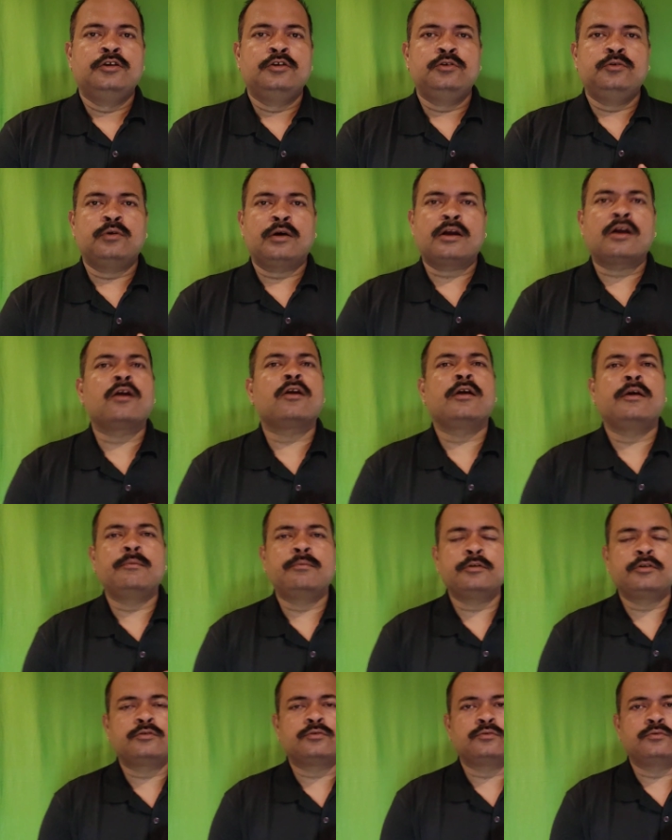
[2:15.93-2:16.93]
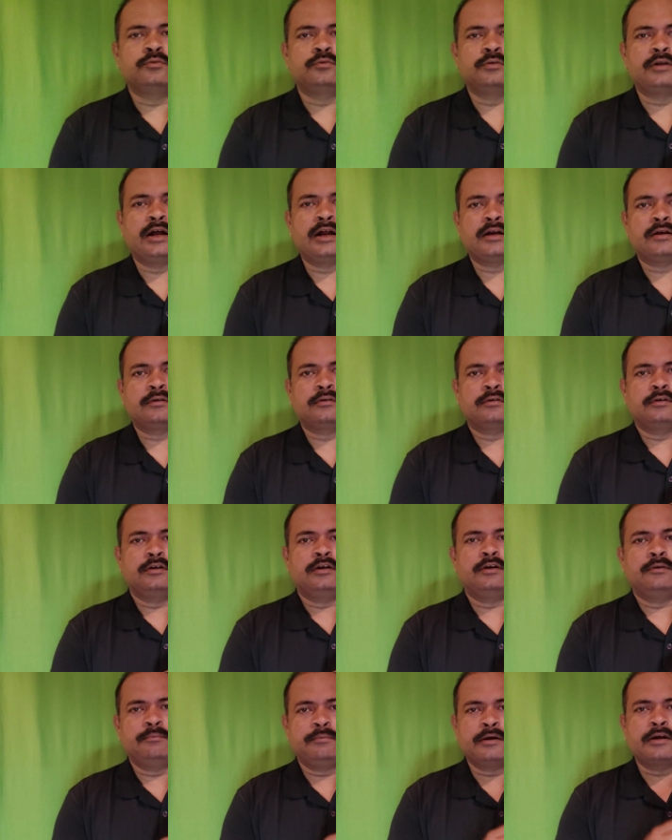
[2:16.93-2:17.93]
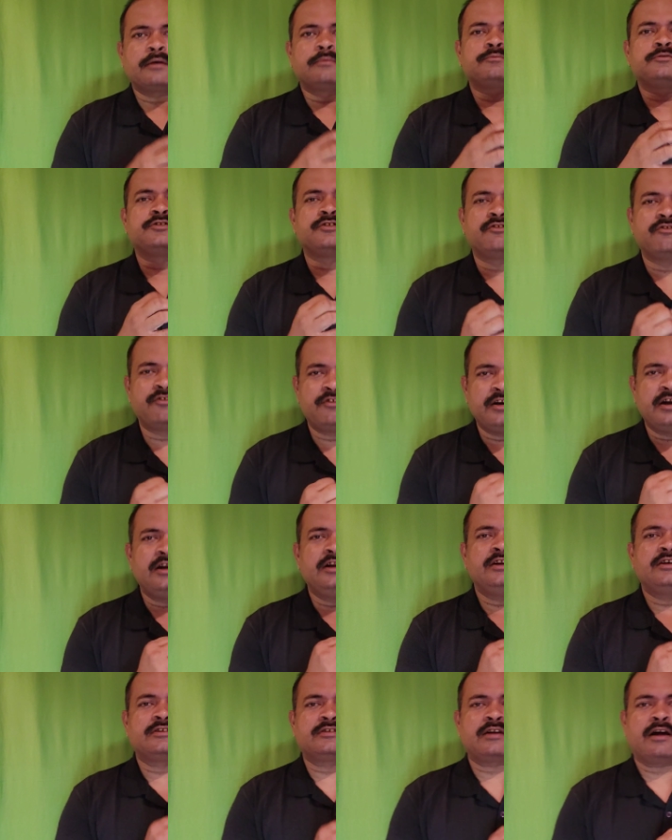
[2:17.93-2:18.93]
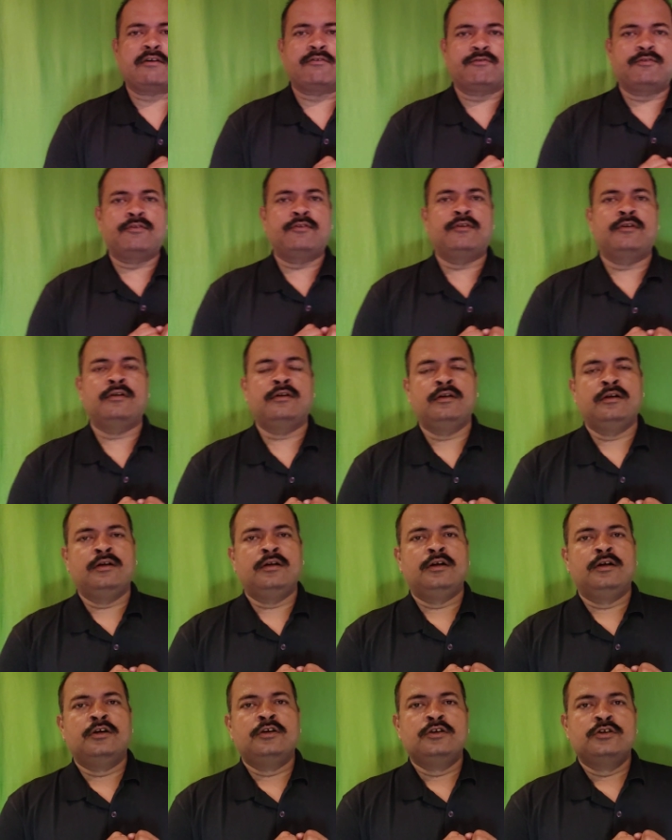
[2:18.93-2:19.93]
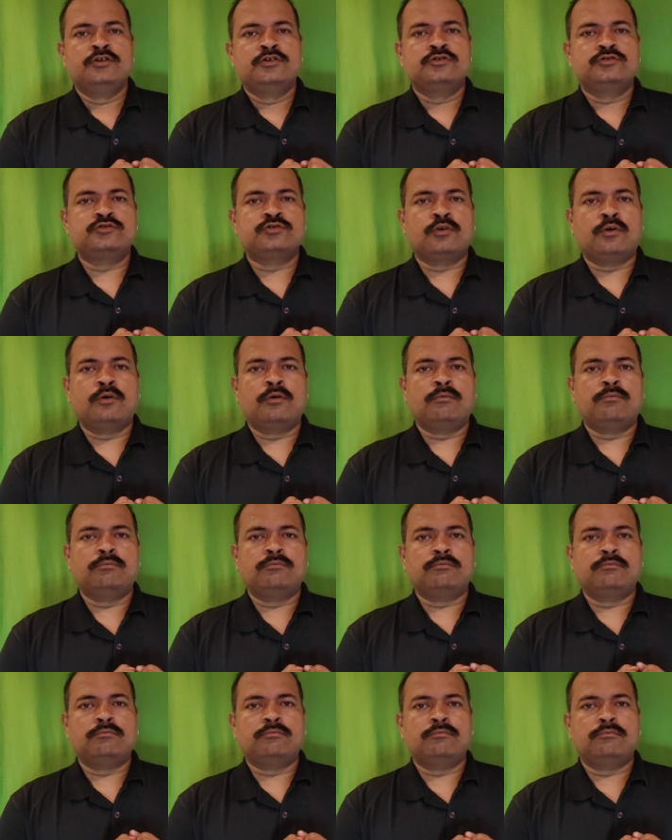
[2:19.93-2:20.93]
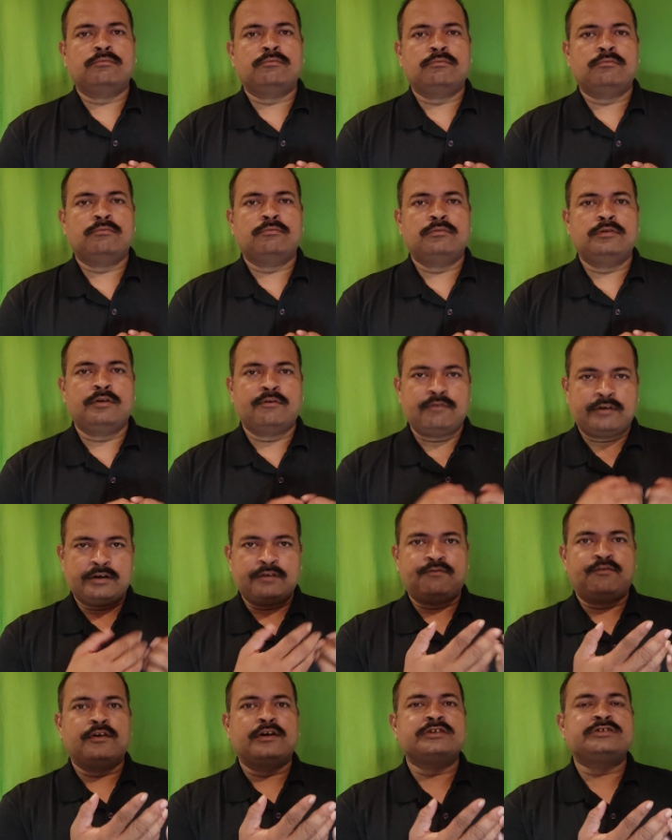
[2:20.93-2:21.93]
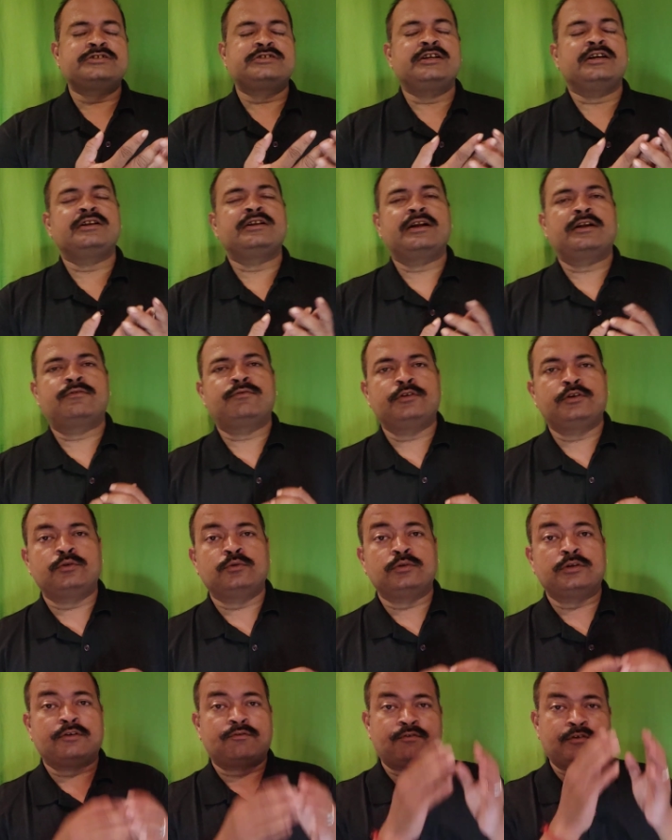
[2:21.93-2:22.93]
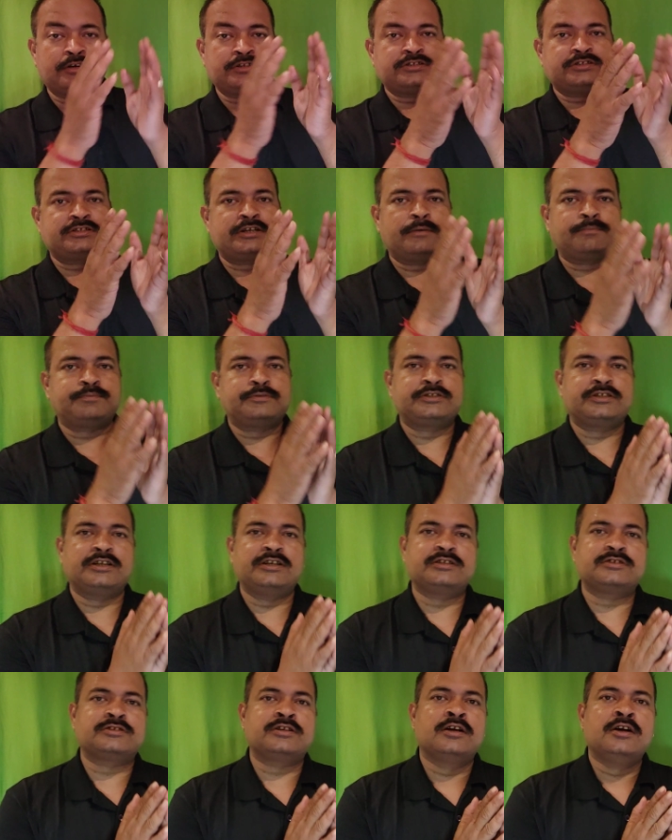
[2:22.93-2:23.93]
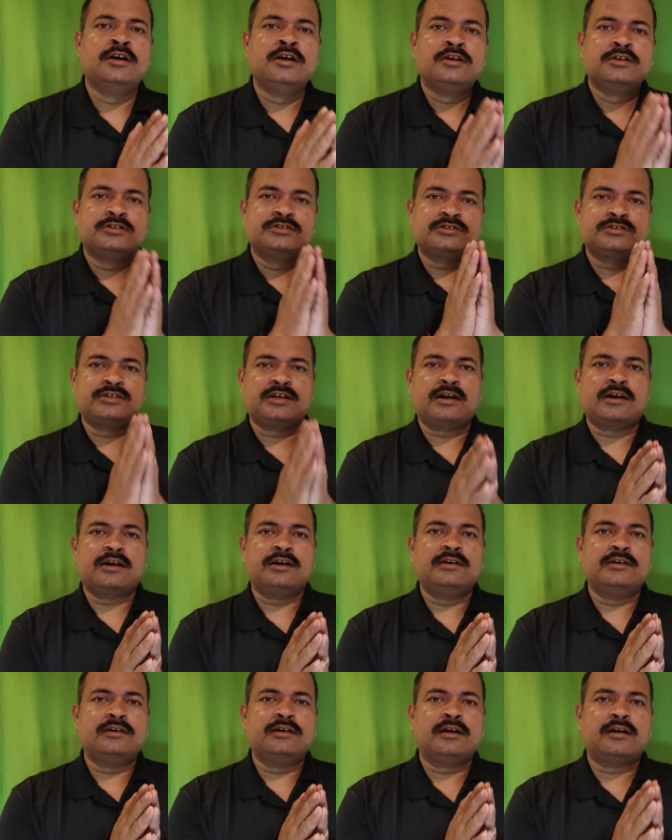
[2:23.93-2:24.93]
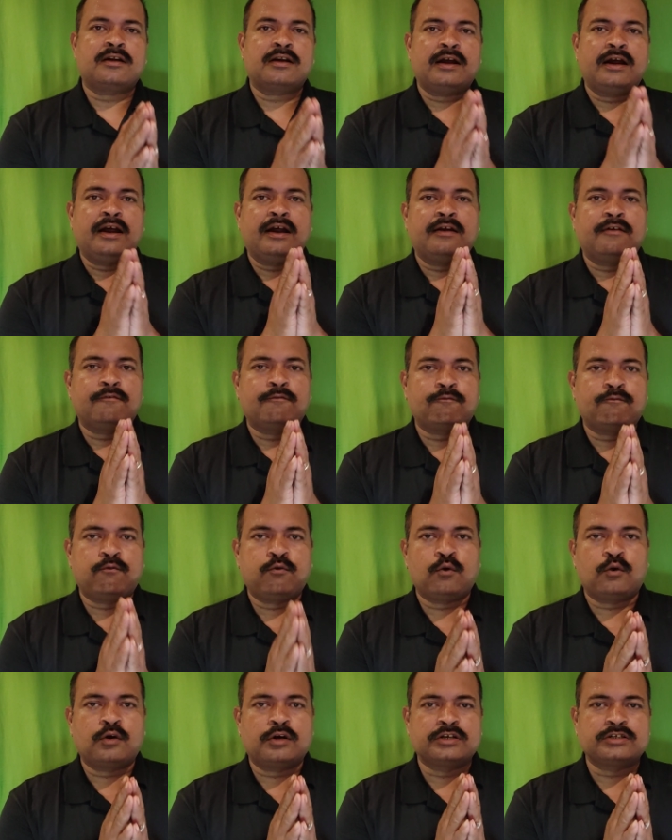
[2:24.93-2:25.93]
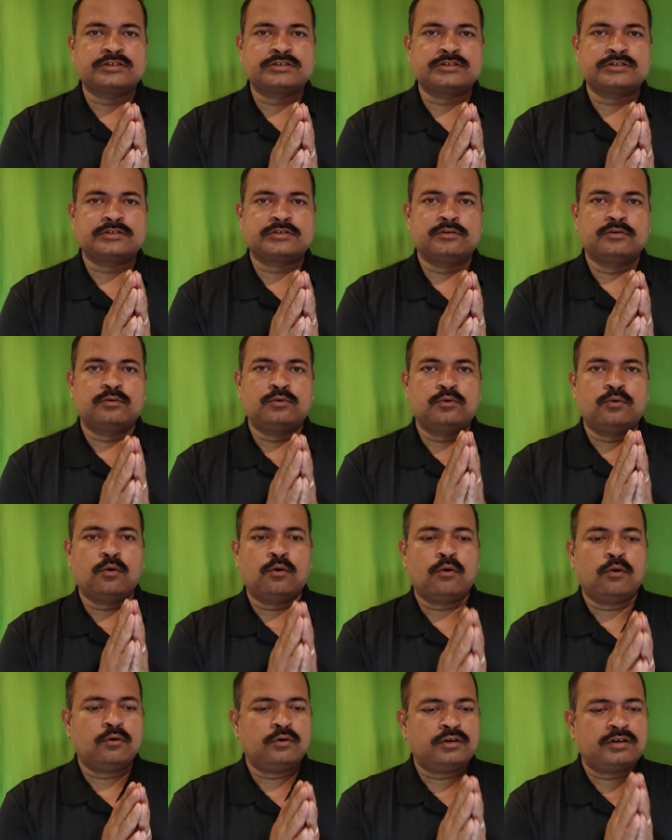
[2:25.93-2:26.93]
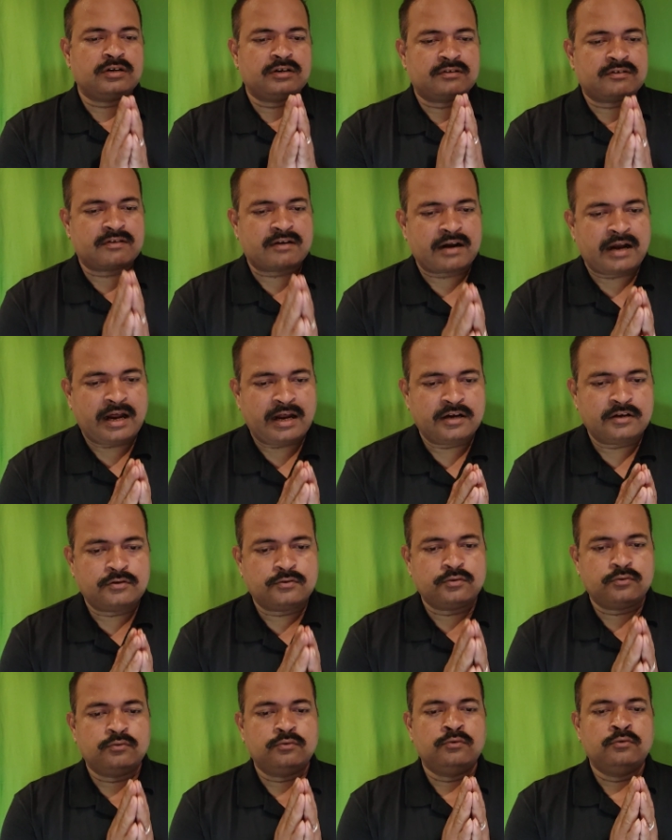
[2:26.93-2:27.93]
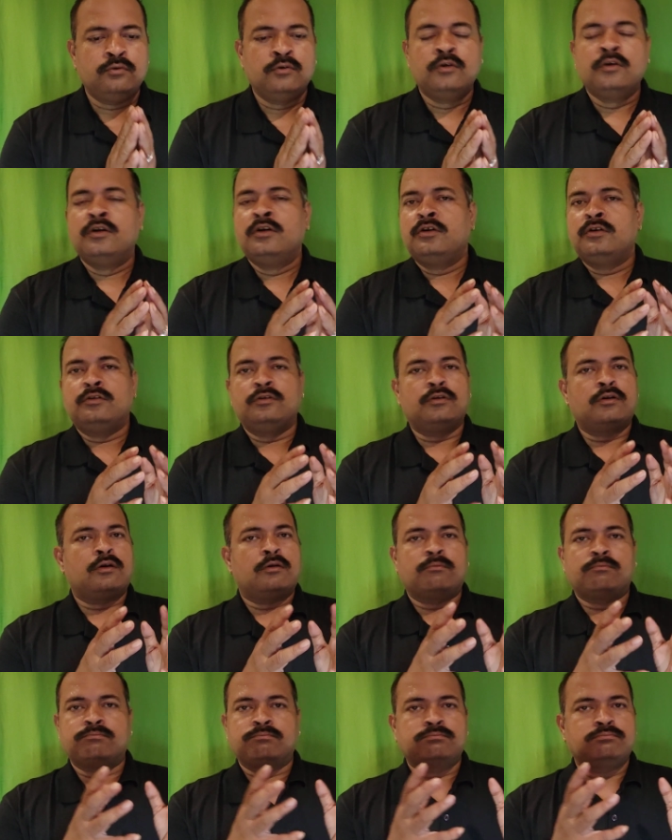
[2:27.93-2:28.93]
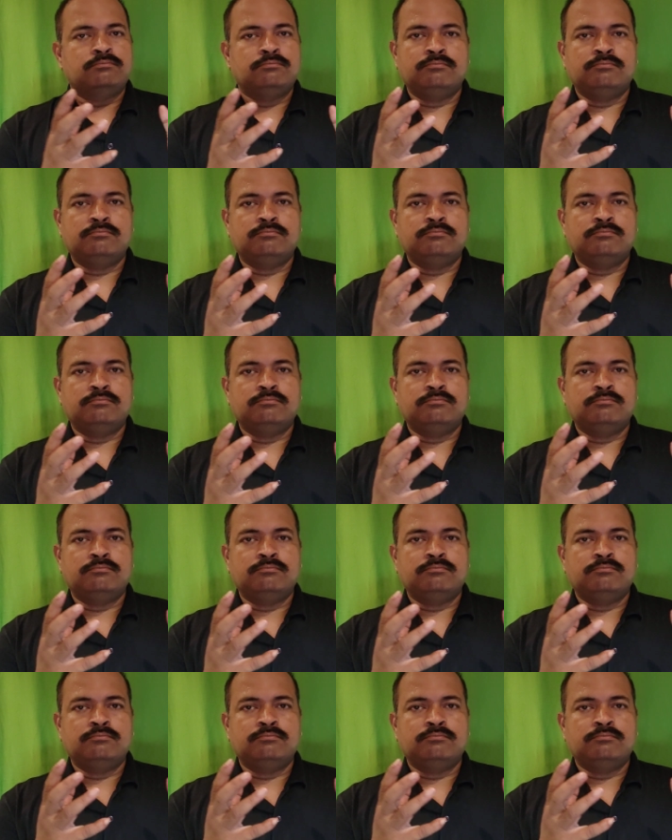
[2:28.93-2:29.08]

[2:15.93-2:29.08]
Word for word: you are not able to do that. It becomes really tough. So, the very first thing that we do, the first step is surrender and focus. Don't try to, you know,